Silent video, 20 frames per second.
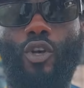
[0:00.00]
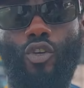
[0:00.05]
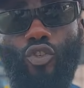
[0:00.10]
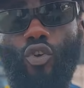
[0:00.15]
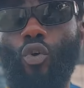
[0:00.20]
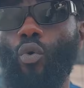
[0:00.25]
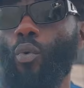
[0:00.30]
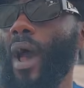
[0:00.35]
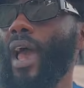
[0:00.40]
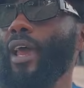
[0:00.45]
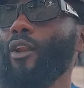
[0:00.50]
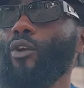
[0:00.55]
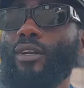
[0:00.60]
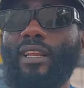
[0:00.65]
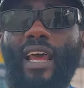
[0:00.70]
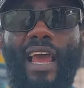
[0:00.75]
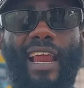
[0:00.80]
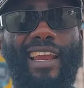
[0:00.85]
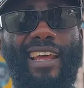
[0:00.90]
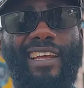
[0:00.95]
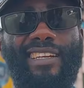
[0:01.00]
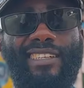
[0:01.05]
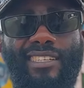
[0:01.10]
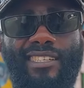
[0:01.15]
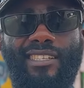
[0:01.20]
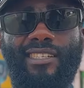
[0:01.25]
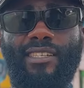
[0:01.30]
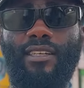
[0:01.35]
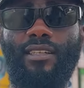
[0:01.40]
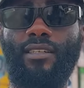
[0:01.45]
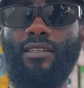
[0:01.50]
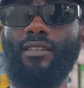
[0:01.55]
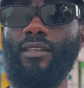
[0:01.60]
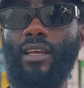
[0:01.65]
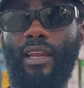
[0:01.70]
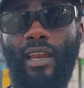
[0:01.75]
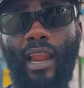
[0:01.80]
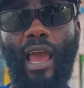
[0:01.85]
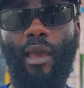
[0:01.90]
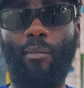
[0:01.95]
So why not I learn this thing,
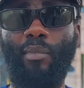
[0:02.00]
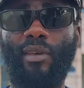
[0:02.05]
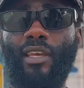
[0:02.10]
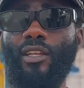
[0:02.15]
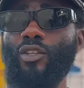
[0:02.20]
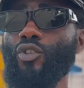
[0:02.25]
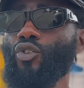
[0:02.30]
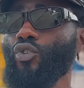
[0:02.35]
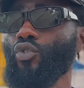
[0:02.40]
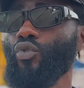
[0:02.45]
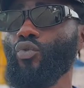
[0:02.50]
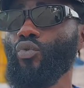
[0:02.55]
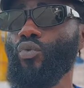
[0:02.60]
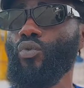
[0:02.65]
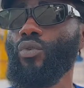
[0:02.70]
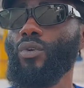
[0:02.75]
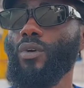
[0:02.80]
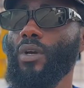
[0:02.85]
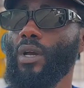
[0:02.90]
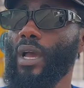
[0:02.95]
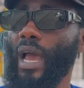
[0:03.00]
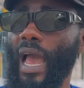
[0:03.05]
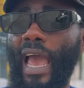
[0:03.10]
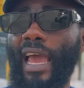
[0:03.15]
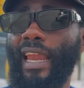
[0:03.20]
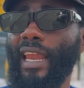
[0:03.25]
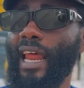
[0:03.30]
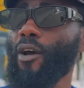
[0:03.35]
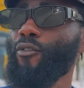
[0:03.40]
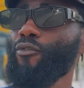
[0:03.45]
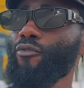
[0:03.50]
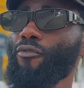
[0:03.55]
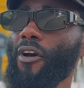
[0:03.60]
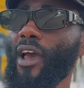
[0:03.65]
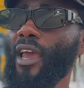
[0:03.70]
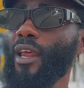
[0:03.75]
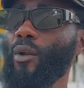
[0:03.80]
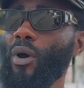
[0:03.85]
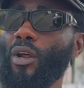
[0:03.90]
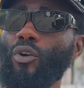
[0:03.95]
then I begin to do. I now
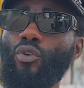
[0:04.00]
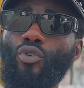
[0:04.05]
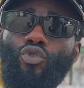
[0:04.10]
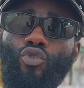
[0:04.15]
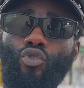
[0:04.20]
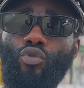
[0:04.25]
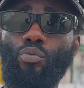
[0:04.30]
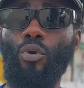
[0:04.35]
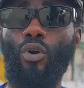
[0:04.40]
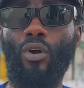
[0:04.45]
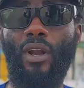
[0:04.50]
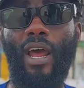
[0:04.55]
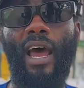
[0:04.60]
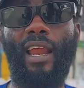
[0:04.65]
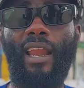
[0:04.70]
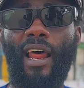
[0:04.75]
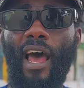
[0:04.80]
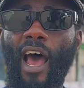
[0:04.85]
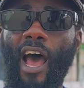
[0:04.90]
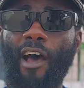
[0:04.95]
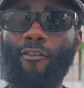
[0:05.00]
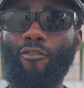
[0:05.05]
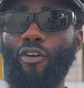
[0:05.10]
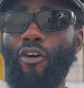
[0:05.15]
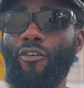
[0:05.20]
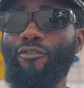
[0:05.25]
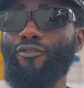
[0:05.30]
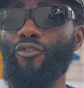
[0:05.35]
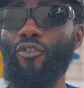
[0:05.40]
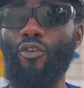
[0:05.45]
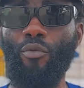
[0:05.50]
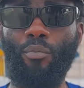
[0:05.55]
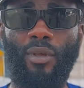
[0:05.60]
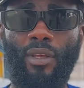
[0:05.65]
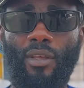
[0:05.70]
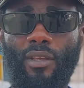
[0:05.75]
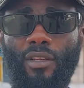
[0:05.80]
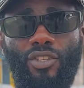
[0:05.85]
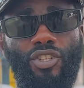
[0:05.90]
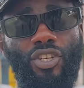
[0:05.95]
find one or two brothers that have love for
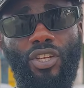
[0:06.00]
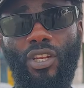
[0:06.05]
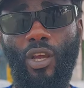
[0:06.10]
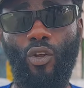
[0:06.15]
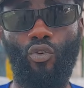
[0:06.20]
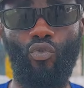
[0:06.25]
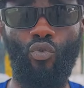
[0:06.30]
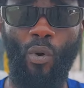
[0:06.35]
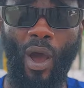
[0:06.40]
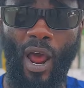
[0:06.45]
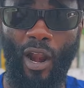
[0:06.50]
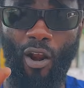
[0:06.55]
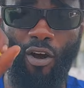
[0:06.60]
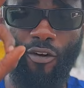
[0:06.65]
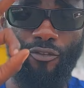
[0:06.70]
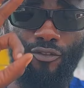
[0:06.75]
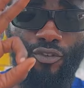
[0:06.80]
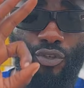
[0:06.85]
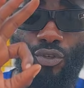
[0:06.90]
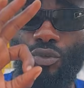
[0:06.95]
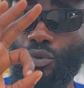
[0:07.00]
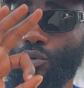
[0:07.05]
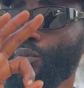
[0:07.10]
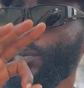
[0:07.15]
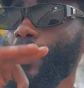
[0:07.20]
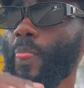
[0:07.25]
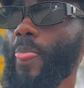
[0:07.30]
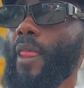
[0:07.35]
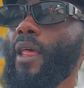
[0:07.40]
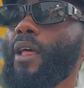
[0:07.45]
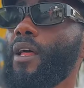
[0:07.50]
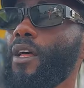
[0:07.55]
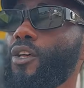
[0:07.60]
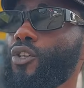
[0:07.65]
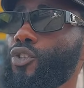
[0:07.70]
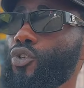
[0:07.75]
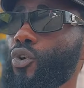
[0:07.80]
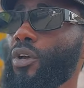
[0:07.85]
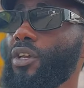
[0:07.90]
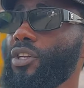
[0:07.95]
me. Chinedu, I love to you.
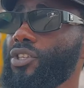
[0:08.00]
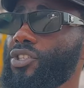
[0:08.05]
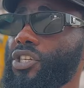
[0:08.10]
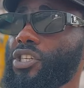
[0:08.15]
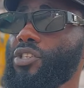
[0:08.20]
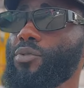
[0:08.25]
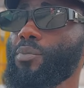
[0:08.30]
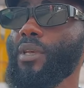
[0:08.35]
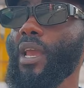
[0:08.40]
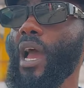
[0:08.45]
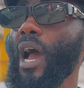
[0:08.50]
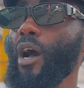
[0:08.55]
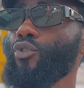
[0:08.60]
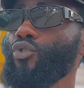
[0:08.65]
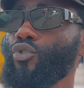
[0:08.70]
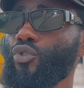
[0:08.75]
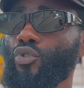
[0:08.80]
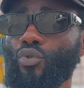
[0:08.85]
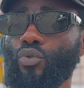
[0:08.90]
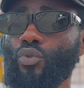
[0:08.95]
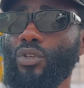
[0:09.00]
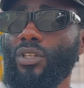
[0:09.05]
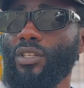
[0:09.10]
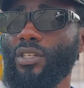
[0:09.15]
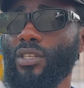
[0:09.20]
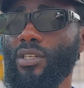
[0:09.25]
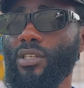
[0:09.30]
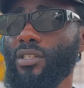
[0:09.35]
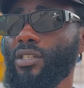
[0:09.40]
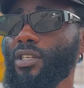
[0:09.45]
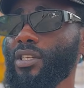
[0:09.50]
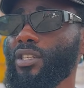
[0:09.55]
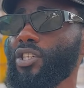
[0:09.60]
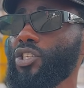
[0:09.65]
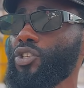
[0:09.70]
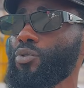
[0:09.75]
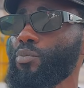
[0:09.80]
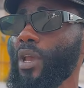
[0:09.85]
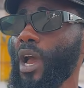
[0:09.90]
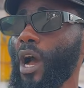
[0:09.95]
So he teach me how to do the things. He
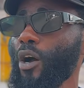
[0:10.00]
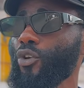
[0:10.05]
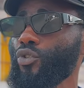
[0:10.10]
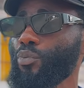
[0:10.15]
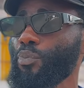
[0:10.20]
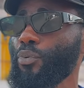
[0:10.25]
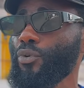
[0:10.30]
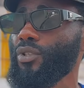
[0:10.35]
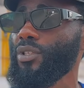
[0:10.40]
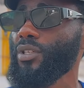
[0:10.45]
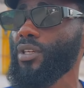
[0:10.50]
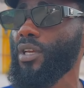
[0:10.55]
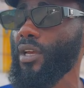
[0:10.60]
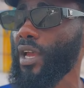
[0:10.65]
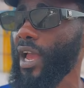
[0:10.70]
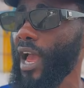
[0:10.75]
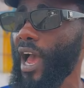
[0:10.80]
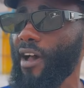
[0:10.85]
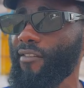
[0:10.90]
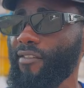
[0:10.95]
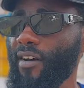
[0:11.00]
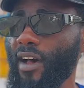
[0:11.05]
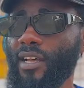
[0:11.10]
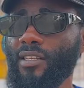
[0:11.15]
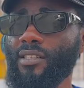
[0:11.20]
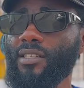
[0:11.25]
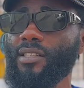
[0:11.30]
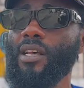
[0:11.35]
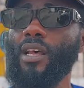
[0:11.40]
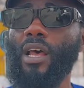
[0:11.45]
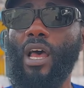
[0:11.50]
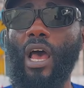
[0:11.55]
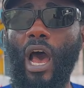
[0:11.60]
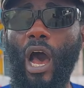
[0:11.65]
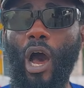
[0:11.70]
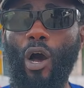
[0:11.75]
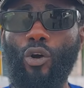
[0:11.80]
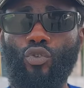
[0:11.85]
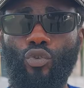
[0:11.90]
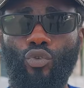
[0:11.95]
teach me how to put the covers,
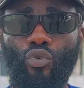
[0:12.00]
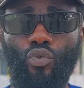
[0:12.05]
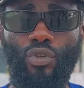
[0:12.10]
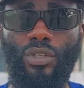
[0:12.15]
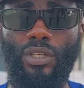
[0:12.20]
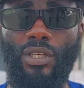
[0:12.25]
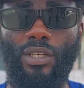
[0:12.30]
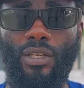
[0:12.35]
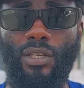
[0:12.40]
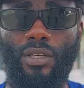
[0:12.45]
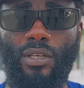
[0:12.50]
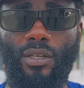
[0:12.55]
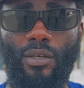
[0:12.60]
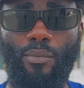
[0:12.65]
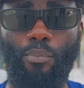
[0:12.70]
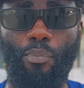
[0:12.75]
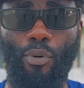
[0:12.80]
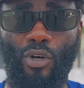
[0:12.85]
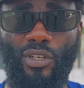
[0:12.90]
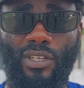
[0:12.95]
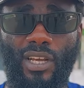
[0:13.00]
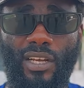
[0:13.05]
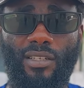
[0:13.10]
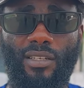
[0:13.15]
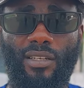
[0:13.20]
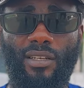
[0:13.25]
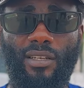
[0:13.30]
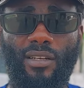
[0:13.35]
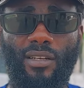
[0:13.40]
how to do the protect.